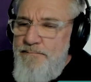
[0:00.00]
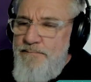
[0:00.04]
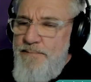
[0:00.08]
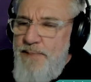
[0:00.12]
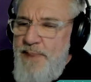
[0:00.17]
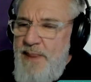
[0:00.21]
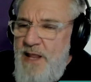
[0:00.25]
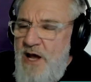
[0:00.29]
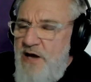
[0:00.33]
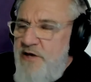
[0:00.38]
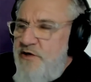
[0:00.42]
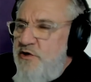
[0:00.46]

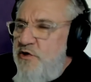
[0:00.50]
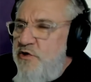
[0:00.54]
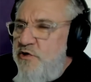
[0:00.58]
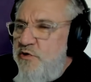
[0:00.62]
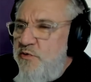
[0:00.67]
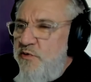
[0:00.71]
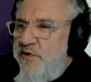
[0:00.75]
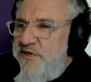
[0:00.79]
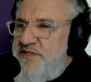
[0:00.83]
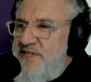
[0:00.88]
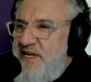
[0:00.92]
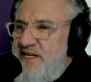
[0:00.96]

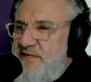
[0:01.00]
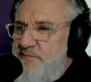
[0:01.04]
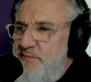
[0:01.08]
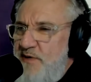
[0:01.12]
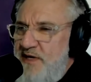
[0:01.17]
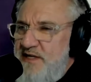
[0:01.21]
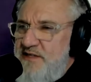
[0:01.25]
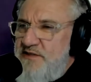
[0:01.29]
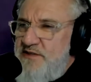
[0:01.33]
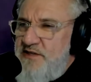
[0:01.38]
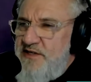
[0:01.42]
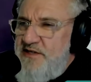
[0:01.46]
unusual
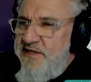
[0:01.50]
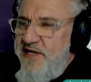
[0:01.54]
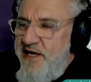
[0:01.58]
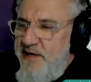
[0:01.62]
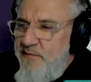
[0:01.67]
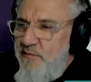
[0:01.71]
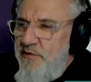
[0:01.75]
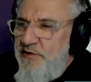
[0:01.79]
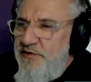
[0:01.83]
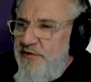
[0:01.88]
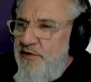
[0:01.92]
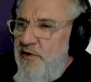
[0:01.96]
suspects to the
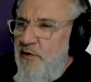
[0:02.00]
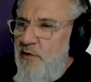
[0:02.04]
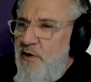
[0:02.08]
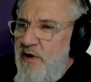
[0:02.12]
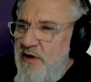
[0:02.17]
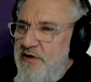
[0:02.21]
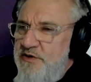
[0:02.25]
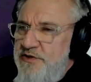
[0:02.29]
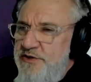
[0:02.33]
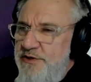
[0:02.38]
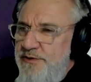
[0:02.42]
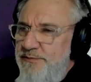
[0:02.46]
table too,
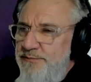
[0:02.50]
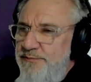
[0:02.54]
aren't you?